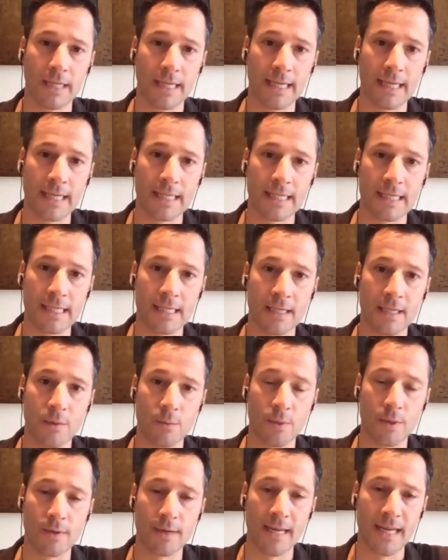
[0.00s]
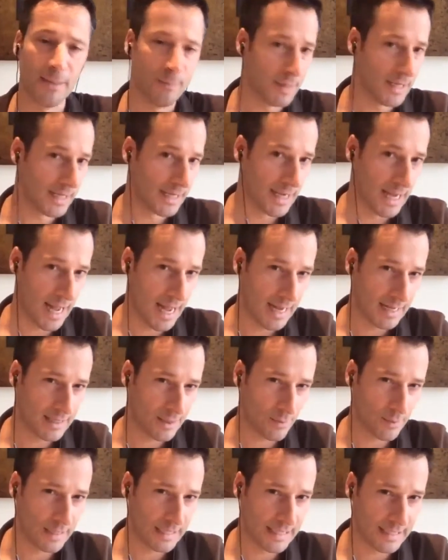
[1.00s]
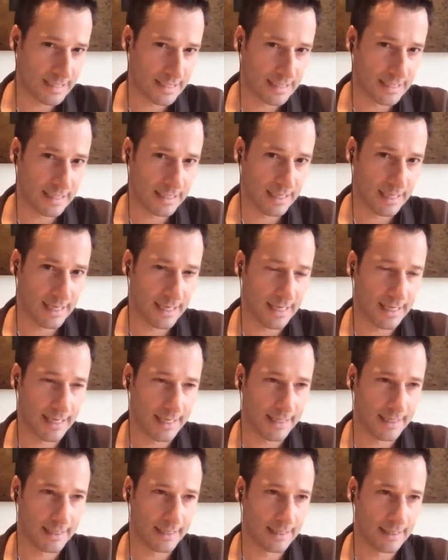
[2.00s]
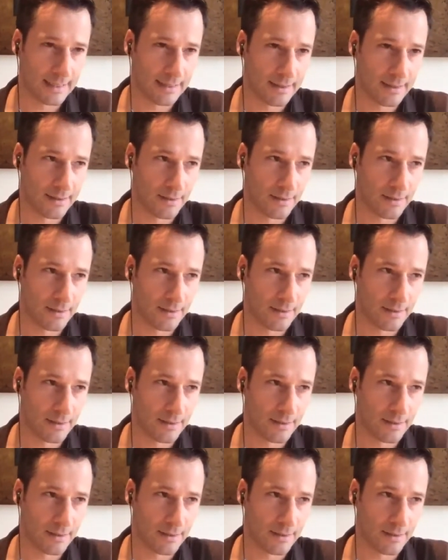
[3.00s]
And we're aiming at releasing a